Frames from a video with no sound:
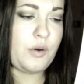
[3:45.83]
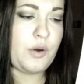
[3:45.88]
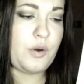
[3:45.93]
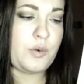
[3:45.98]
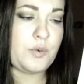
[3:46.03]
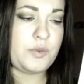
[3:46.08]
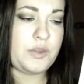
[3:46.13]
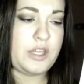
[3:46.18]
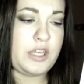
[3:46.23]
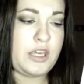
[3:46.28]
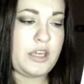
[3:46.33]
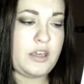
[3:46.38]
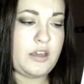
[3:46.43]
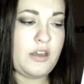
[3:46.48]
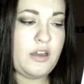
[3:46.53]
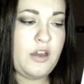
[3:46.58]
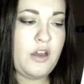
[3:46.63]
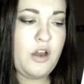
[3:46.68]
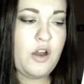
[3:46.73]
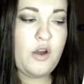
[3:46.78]
only
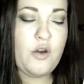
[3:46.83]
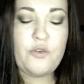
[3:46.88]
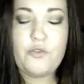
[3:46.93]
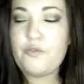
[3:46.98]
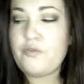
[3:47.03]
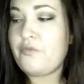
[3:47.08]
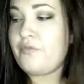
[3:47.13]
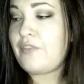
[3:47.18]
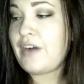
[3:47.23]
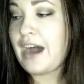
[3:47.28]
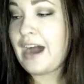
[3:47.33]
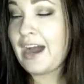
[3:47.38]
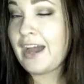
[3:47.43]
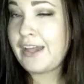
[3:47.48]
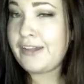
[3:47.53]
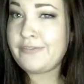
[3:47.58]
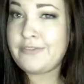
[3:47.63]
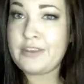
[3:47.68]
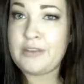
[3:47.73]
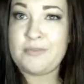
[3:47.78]

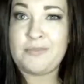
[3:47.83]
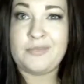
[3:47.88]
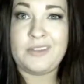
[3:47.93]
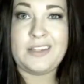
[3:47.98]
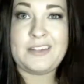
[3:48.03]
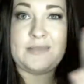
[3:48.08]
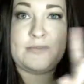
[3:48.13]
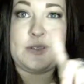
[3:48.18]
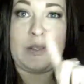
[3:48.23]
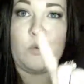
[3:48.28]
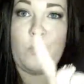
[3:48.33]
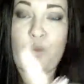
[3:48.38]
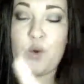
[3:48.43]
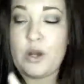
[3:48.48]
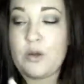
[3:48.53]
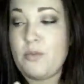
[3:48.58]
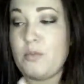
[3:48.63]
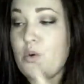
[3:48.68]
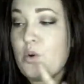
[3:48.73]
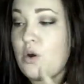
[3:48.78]
5, that leaves me
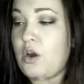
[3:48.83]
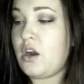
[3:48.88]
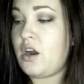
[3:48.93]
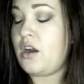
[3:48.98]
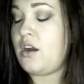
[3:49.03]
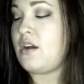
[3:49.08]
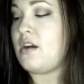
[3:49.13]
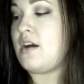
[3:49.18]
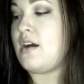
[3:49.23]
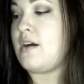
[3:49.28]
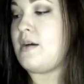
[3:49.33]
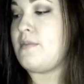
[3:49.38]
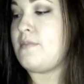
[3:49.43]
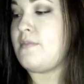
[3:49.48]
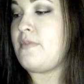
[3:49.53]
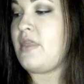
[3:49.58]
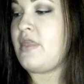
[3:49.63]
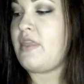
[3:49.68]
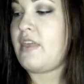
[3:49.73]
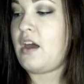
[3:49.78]
one more
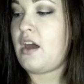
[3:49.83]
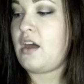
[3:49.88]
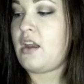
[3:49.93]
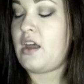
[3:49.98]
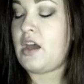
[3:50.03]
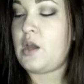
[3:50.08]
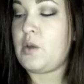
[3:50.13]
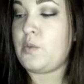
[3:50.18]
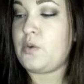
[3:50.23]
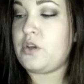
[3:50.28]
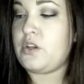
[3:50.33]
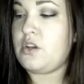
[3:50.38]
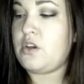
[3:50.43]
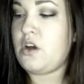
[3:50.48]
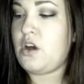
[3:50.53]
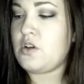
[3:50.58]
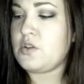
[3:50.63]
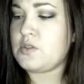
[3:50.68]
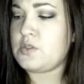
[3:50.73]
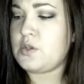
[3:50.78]
that I would
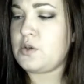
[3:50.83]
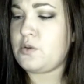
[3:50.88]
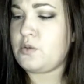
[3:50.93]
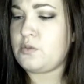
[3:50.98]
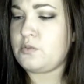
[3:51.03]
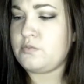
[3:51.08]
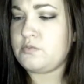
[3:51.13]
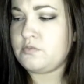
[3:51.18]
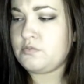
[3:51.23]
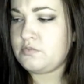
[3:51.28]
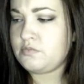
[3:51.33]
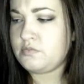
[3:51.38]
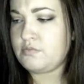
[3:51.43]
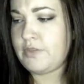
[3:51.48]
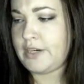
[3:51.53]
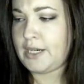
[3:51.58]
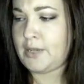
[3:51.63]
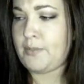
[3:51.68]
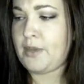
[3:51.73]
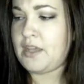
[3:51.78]
also
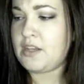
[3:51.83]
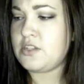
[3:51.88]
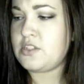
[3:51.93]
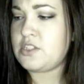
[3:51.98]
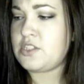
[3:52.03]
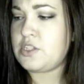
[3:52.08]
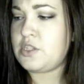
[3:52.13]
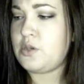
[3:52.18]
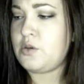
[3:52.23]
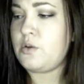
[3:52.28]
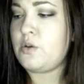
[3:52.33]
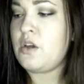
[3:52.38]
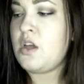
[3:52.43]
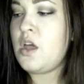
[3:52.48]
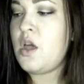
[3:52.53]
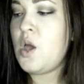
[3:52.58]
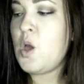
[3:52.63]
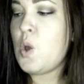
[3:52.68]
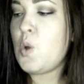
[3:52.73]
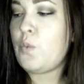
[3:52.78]
recommend to you
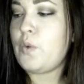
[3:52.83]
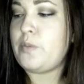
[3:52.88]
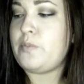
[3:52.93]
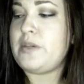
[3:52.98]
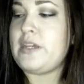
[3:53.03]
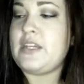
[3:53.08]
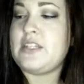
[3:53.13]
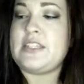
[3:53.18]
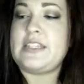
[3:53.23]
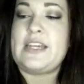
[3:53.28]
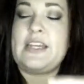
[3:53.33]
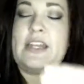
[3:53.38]
would be to